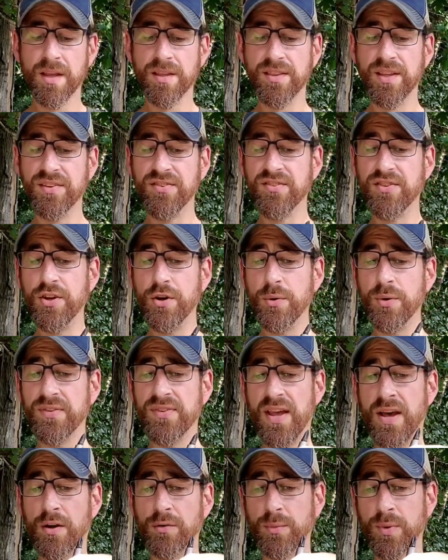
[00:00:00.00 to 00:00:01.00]
This too is
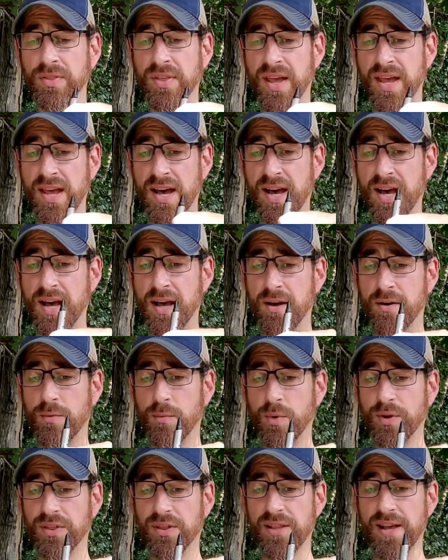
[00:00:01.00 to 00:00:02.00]
held with a
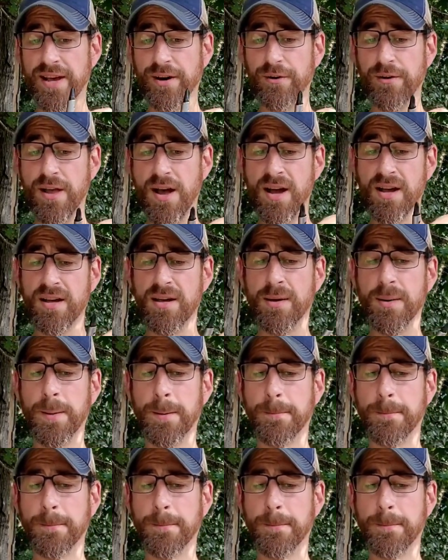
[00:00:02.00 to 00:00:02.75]
liner lock.